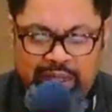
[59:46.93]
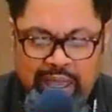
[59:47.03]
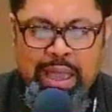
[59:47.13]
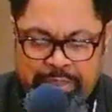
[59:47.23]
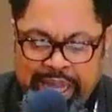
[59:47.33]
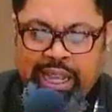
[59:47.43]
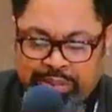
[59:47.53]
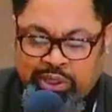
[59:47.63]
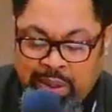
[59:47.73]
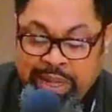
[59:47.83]
and pick
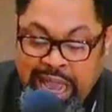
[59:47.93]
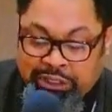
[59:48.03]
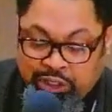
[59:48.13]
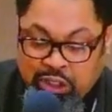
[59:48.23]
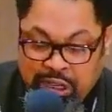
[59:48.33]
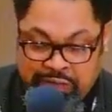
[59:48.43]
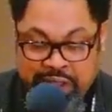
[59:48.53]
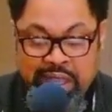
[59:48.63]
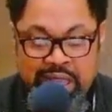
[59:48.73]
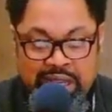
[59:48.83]
up some of that stuff
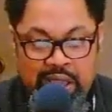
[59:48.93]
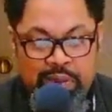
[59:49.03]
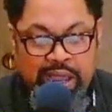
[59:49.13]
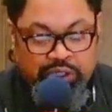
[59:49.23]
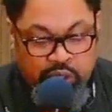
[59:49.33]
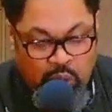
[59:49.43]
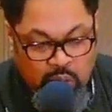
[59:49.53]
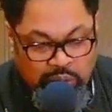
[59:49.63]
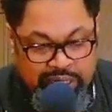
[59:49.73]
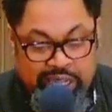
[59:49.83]
that we have
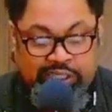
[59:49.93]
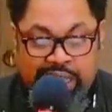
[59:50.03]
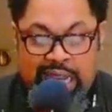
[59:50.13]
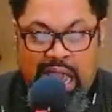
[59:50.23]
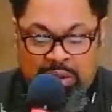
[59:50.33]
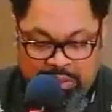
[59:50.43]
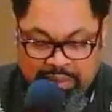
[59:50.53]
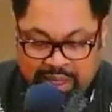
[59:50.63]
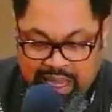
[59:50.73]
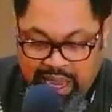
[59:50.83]
chosen to sell out
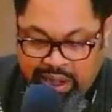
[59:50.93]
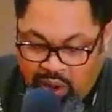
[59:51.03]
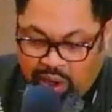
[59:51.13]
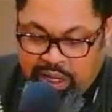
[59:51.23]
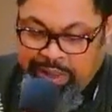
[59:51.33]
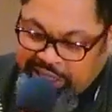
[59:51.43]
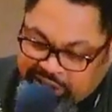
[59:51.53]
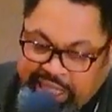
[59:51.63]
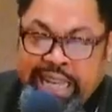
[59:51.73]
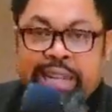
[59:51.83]
in order to be
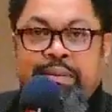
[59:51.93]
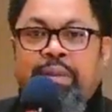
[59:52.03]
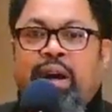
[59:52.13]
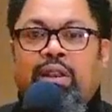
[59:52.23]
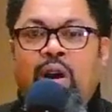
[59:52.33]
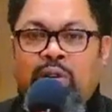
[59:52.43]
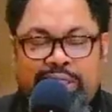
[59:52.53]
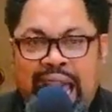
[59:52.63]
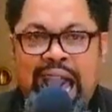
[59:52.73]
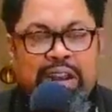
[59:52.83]
seated
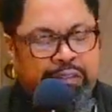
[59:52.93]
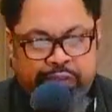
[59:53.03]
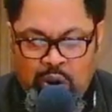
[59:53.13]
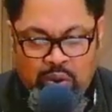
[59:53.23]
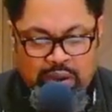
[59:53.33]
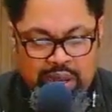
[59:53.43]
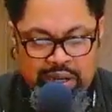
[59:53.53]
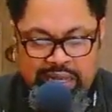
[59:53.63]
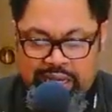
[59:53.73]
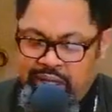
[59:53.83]
alongside of
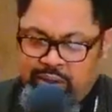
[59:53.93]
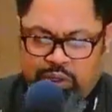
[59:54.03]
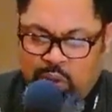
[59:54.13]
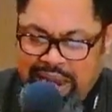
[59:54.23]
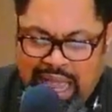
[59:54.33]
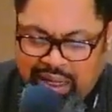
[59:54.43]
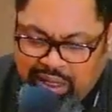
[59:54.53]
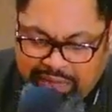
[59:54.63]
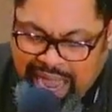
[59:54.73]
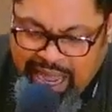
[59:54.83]
folk that do, not
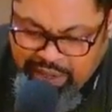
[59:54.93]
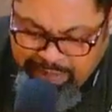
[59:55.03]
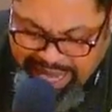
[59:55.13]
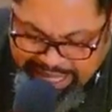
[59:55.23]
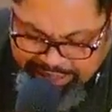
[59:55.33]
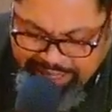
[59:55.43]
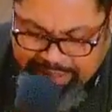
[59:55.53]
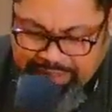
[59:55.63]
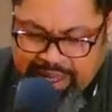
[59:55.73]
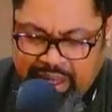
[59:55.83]
love our humanity.
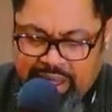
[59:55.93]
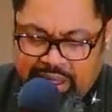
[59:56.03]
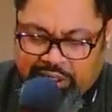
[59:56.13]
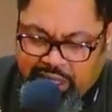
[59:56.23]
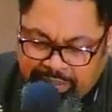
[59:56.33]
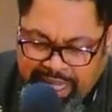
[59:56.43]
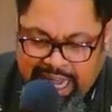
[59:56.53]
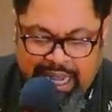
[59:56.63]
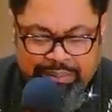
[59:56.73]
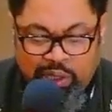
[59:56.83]

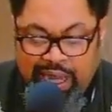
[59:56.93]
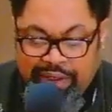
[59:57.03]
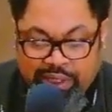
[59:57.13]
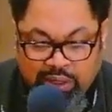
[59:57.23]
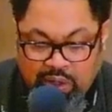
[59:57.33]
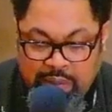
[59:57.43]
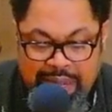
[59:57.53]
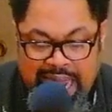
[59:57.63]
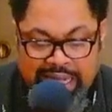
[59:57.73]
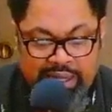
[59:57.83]
sometimes you have to go
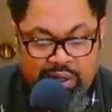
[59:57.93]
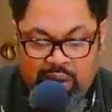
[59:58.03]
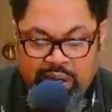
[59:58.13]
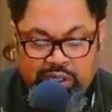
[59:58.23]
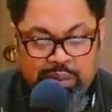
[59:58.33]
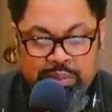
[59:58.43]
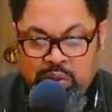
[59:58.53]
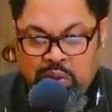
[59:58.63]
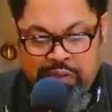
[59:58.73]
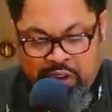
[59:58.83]
back in order to
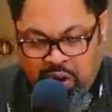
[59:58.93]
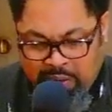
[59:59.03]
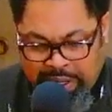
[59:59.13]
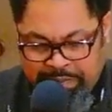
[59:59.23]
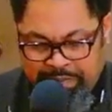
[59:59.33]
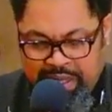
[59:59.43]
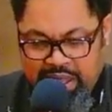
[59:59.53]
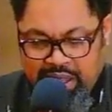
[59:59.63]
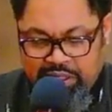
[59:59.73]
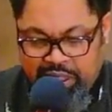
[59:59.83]
move forward.
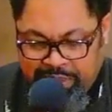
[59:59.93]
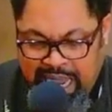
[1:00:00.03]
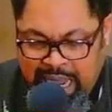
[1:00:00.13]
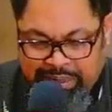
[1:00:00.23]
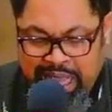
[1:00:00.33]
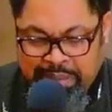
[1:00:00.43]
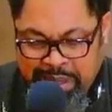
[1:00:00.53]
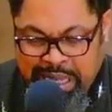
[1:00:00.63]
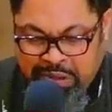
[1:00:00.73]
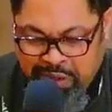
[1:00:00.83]
Sometimes, like
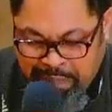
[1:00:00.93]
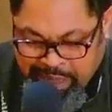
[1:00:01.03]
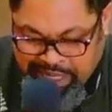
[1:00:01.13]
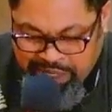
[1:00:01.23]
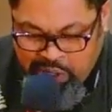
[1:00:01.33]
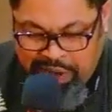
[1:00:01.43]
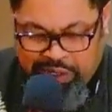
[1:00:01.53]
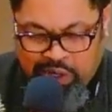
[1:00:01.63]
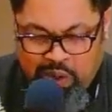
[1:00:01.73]
Minnie Riperton, you have to go